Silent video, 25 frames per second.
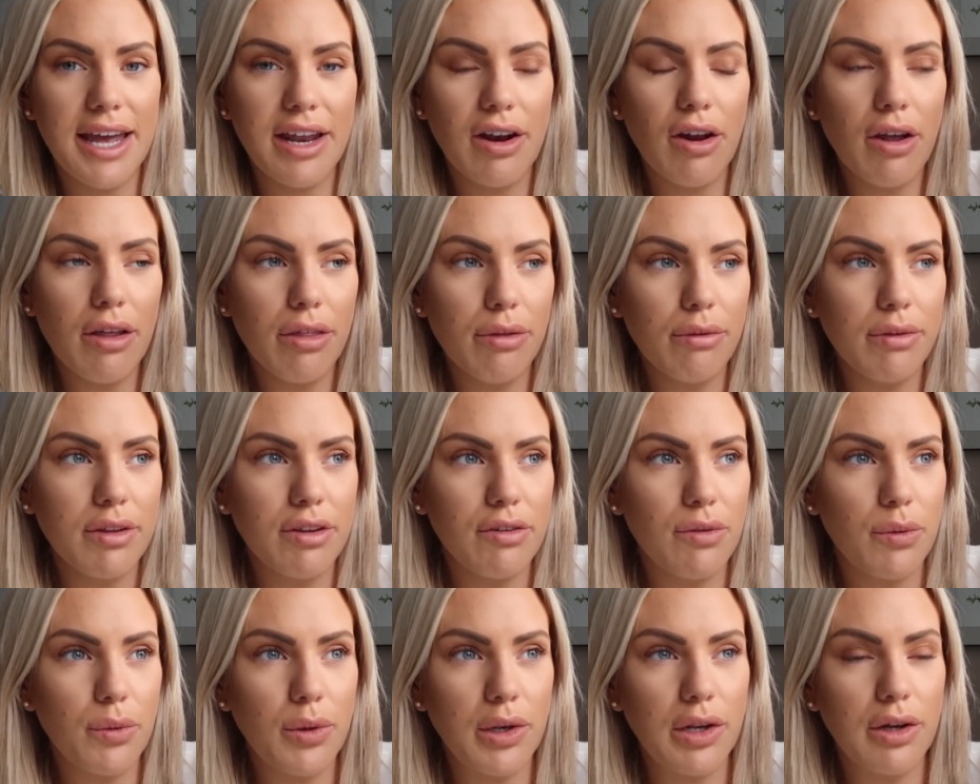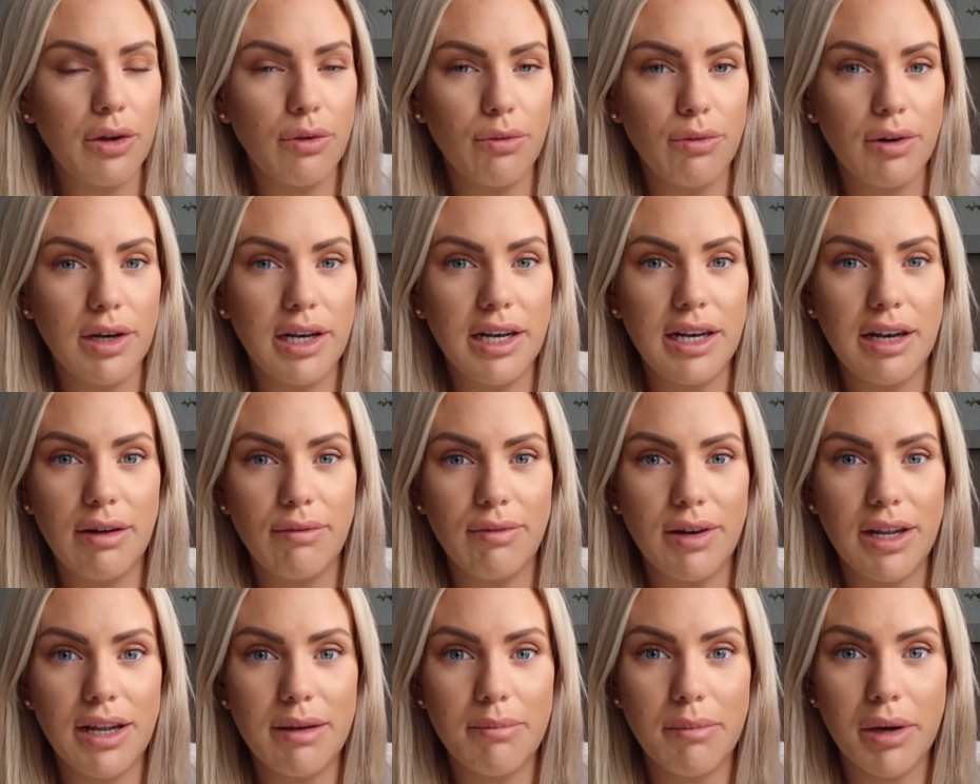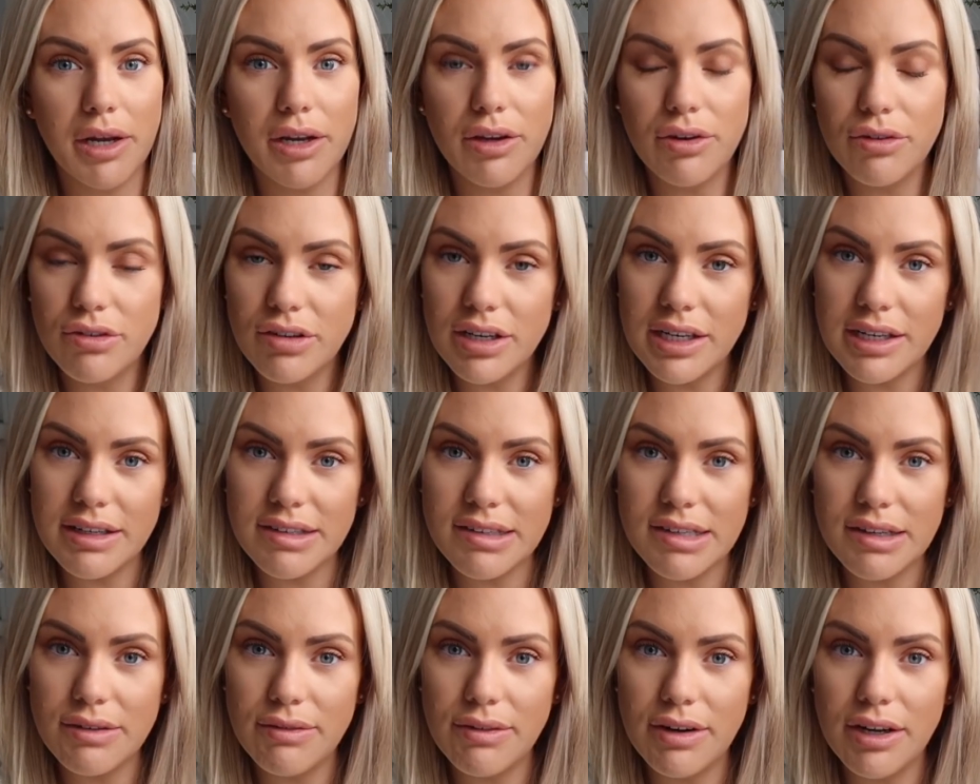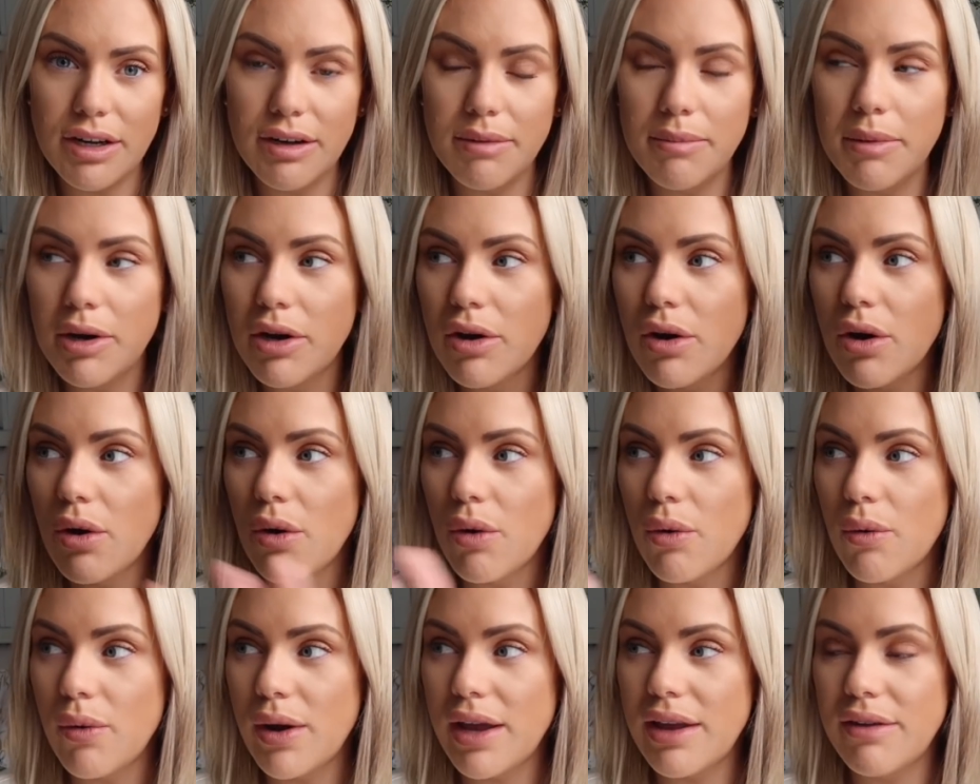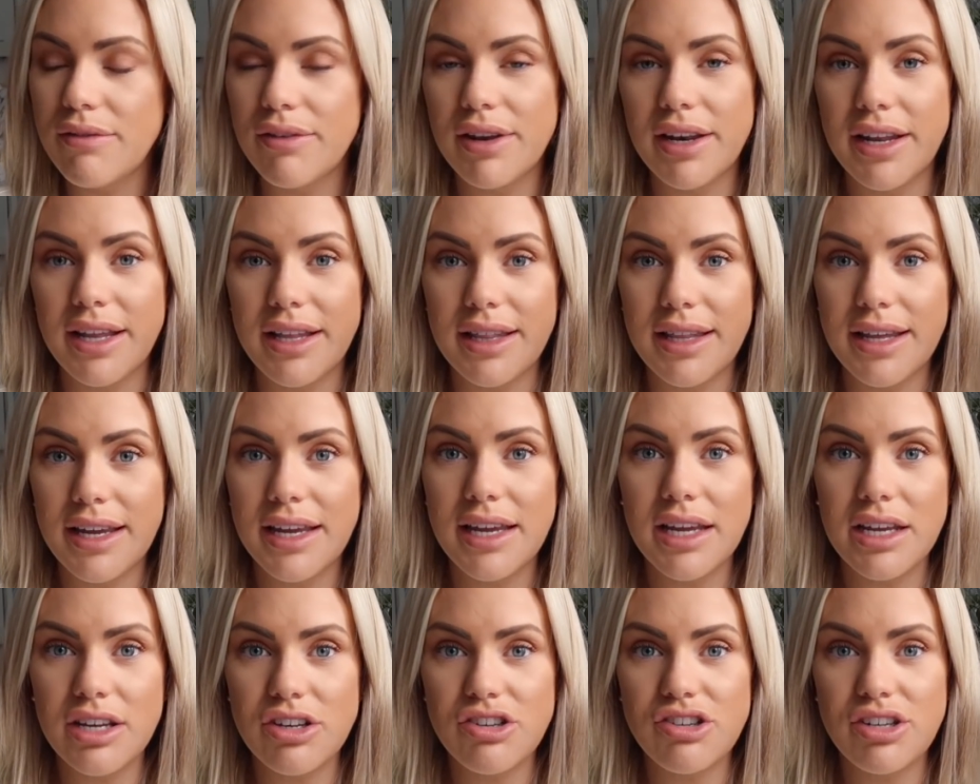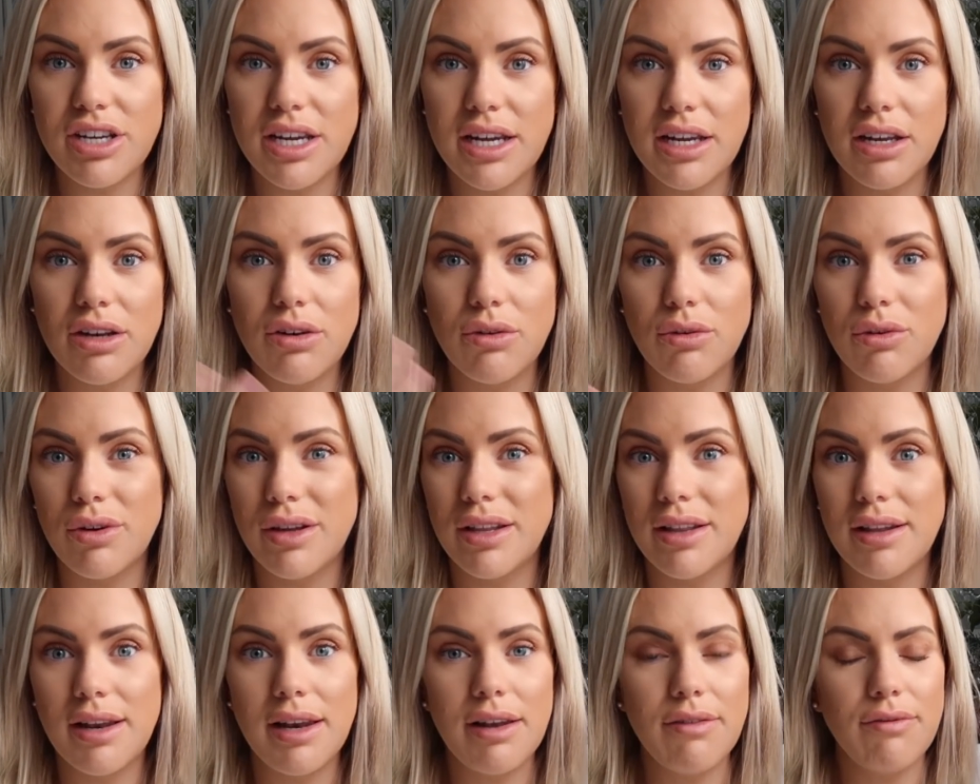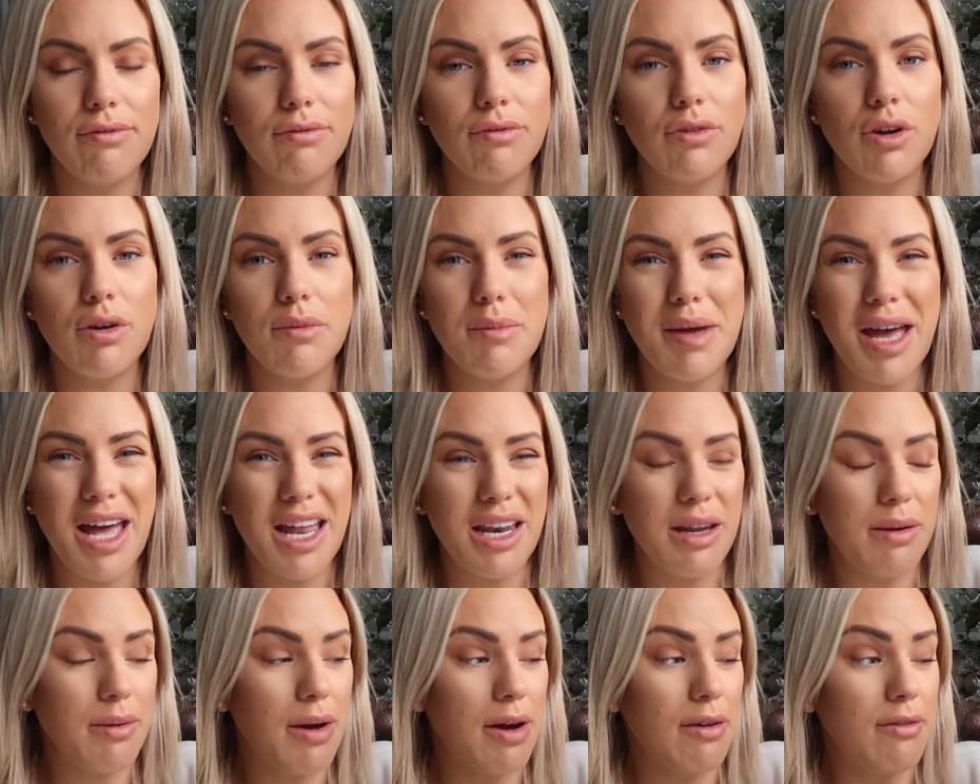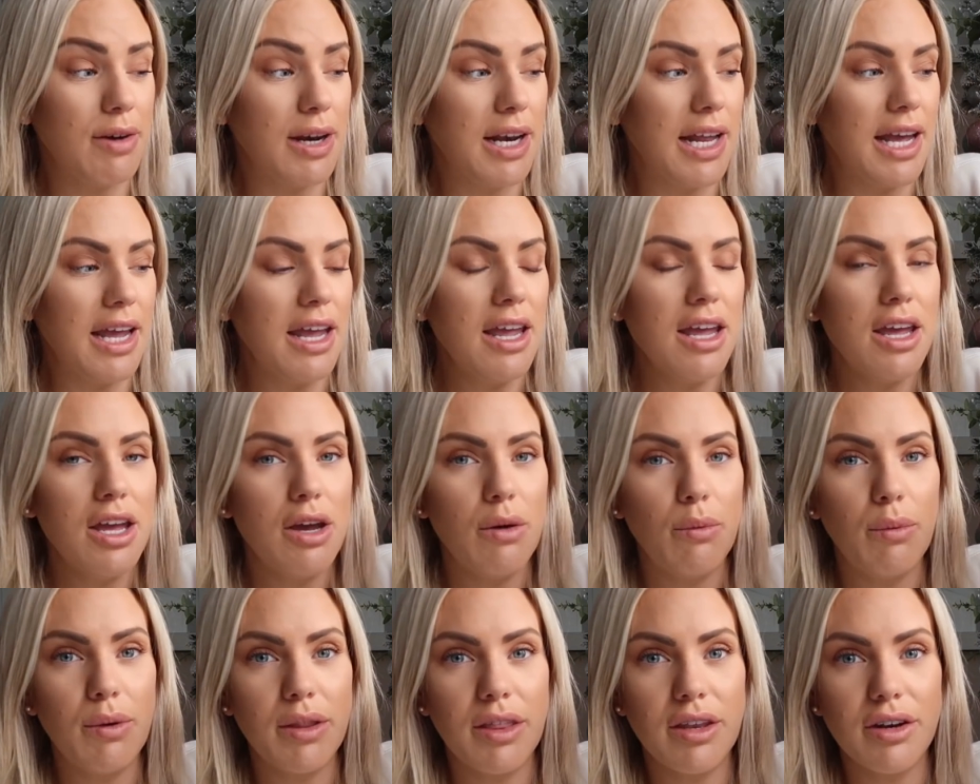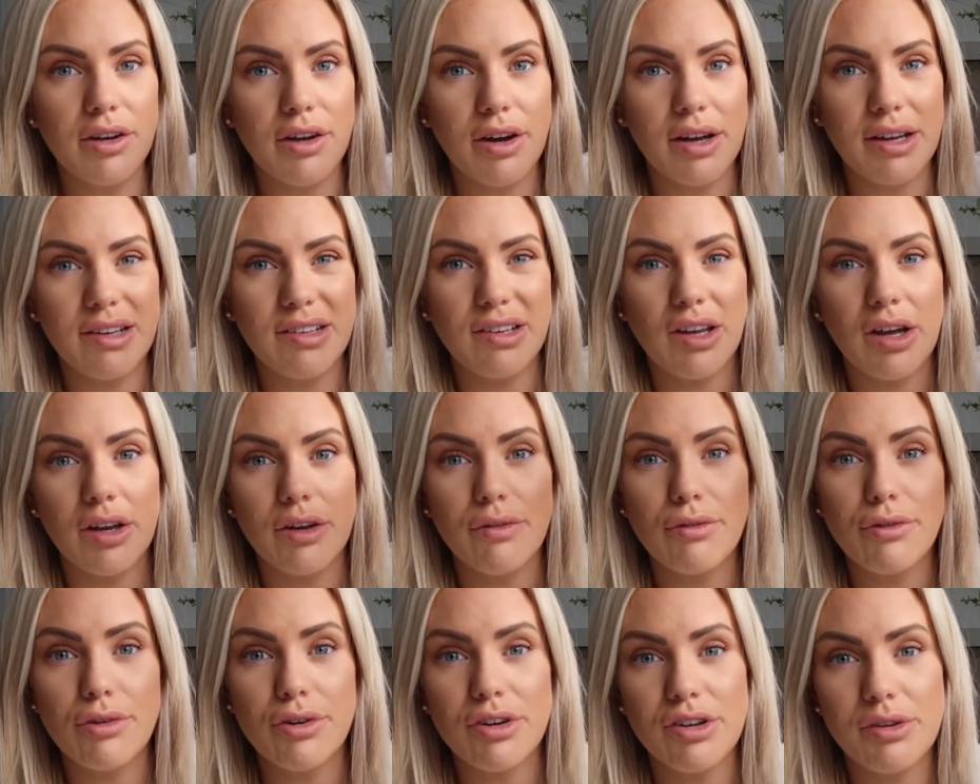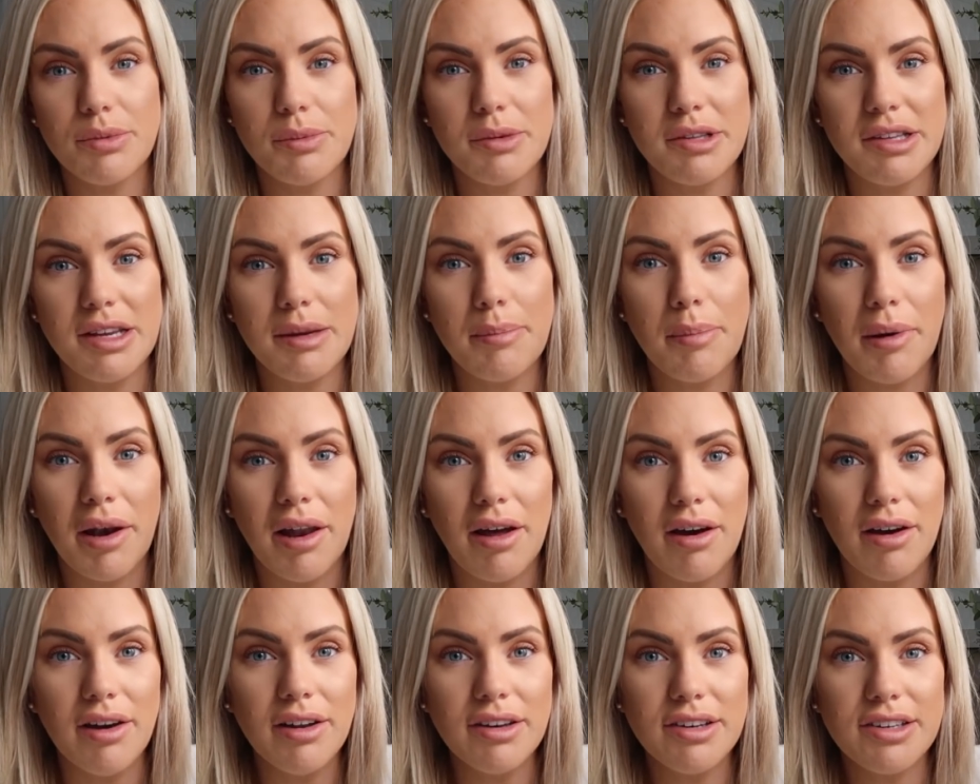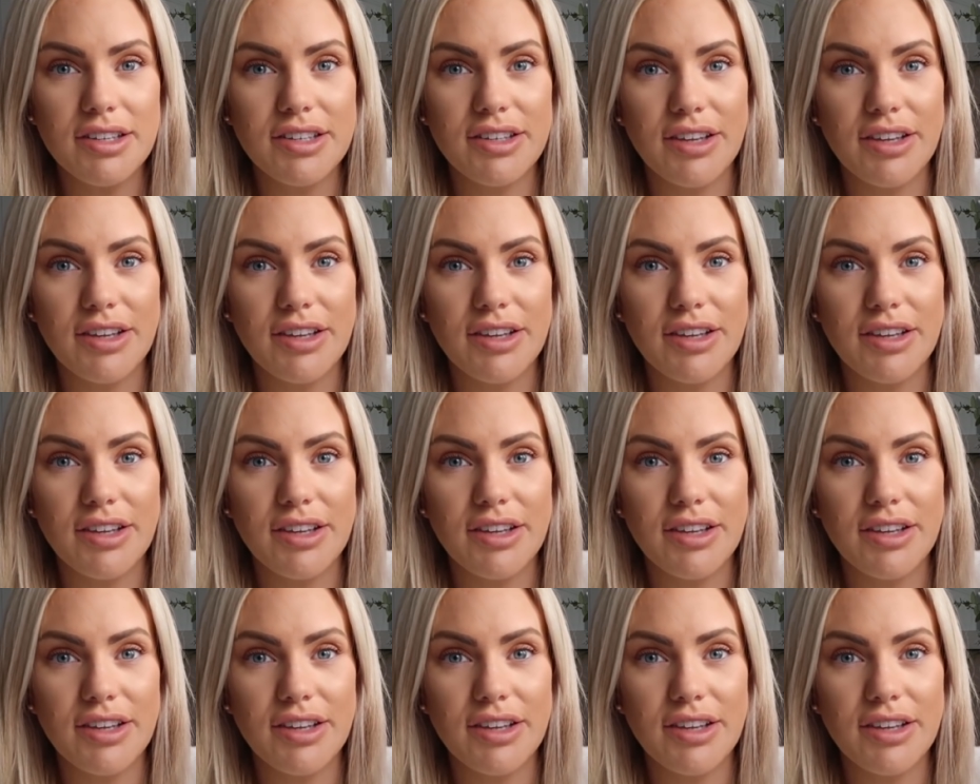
And I thought this would look really lovely in my utility room or even in the kitchen or in the living room, anywhere really, with a nice kind of Christmassy plant.